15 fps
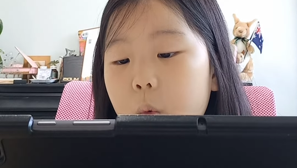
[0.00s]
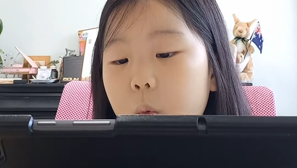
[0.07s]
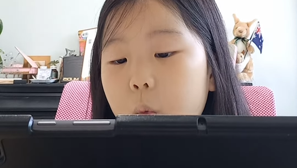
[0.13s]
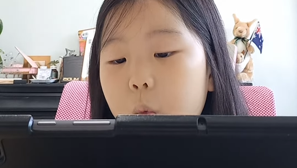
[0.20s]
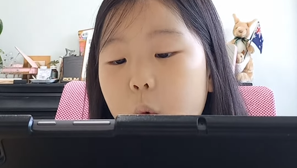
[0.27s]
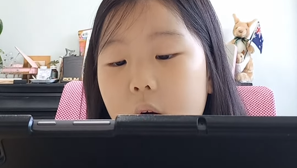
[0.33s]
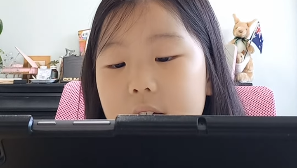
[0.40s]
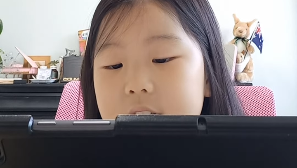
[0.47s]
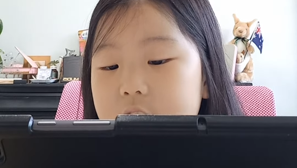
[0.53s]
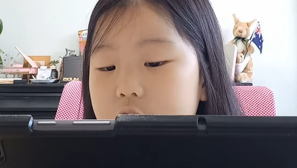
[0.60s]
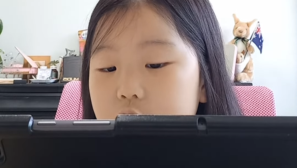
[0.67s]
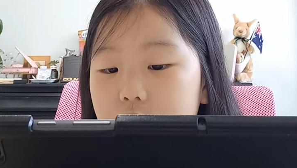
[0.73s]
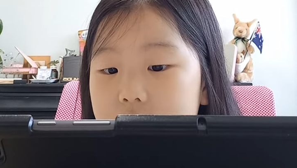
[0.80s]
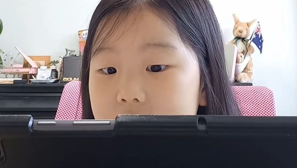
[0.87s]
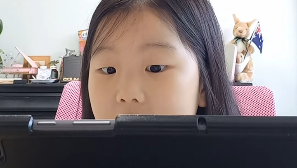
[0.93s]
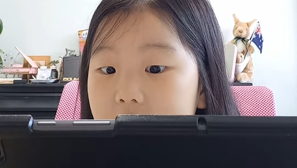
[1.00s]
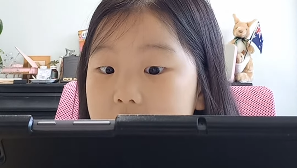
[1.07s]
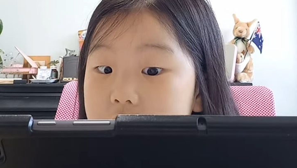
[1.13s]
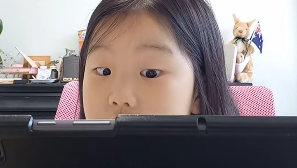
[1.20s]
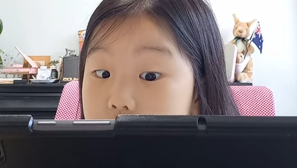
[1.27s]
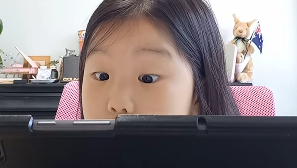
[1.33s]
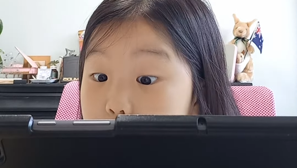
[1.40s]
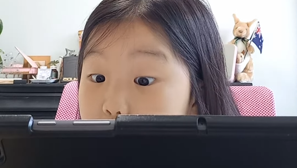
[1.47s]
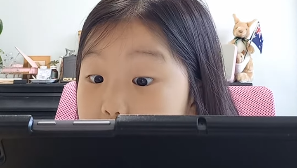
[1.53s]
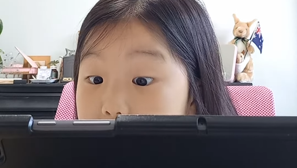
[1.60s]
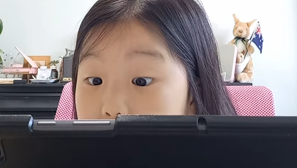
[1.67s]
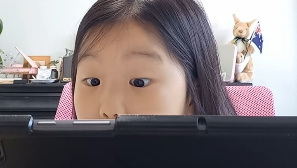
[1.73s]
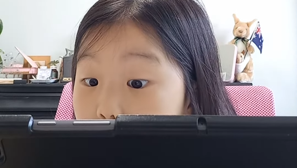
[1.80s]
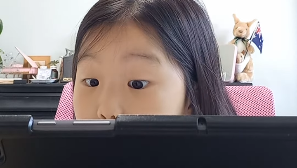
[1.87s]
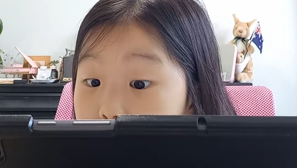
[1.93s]
What's your dad
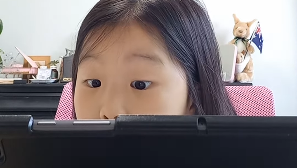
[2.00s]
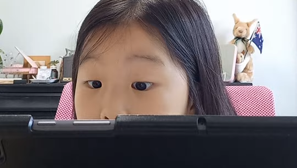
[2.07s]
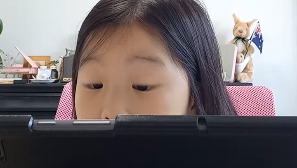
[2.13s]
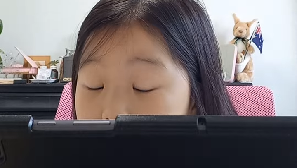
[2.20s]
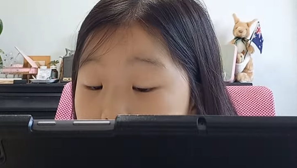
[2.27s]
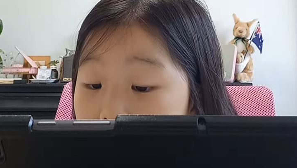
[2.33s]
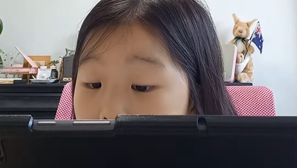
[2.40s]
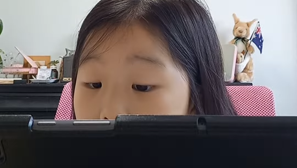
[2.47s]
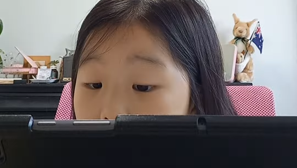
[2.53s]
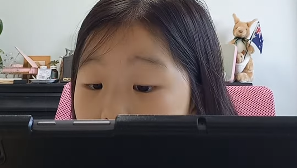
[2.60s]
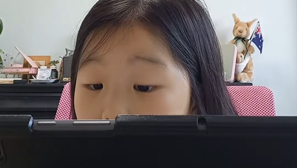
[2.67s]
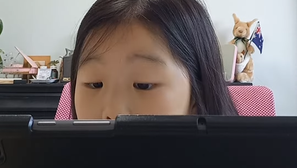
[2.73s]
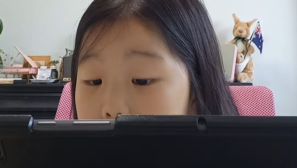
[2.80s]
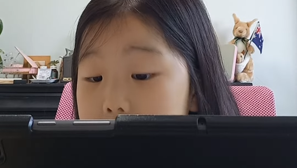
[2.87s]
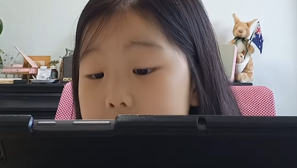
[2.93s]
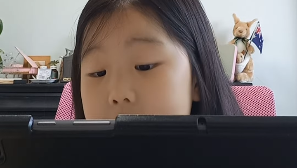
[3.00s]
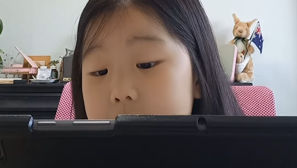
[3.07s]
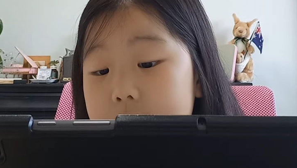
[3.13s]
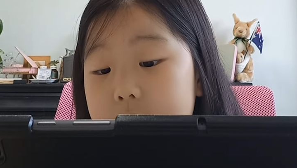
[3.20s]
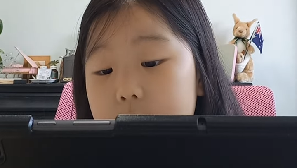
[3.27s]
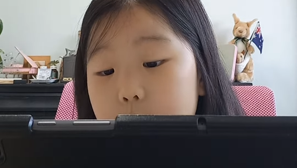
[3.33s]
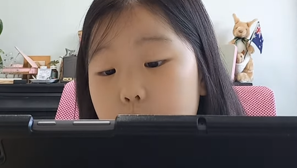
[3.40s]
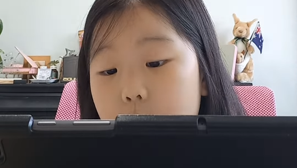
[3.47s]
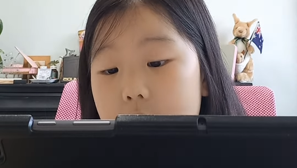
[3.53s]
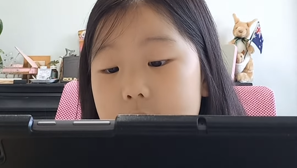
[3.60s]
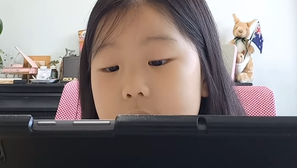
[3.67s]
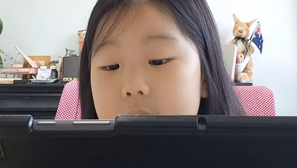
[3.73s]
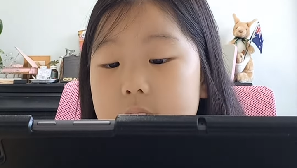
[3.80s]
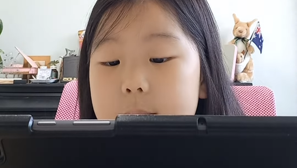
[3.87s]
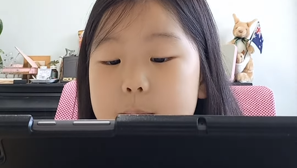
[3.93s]
doing over there? He
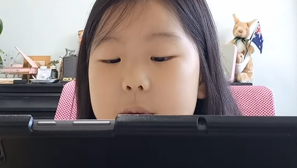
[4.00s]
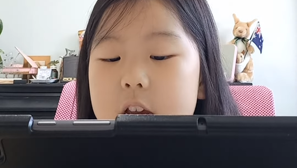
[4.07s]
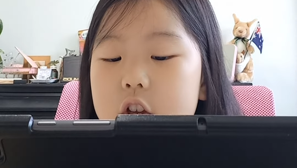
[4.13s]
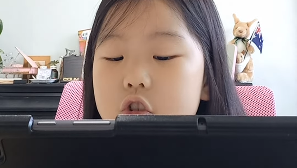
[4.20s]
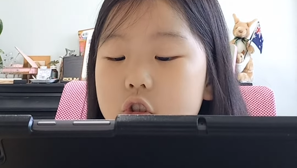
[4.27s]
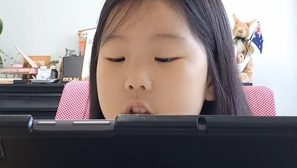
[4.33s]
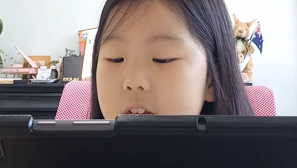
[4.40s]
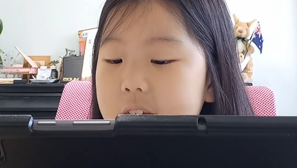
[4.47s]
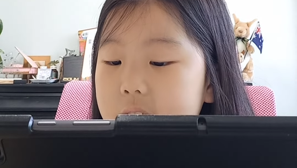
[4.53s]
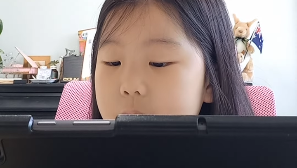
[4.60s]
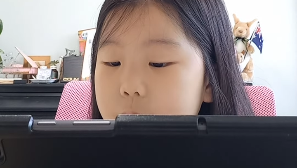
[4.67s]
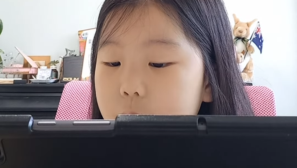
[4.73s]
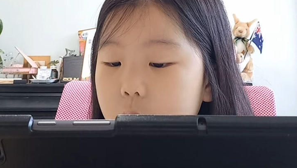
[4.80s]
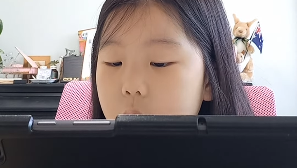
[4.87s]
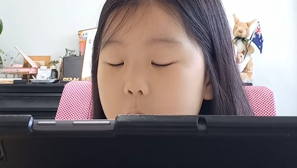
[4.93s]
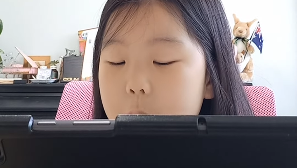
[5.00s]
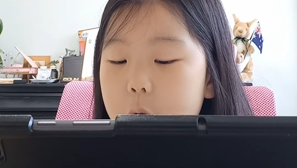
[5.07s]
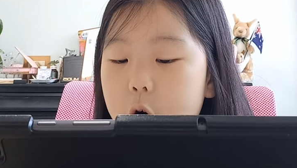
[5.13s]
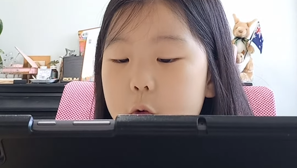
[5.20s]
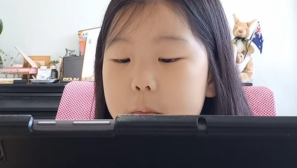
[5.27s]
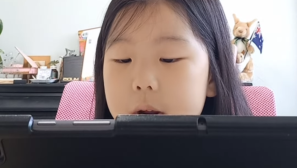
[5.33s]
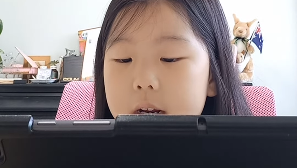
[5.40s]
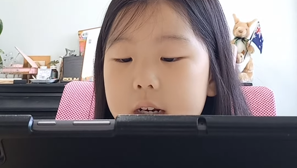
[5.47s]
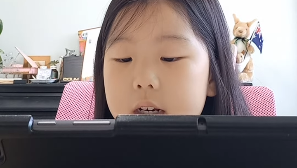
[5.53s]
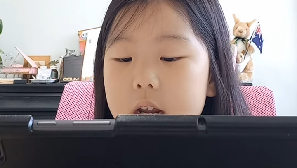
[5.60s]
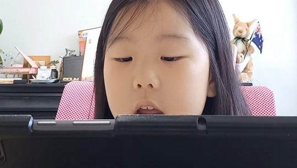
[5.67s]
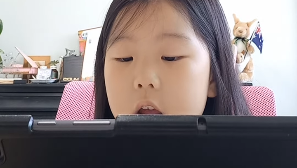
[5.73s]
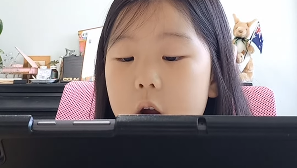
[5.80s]
went speechless for a moment.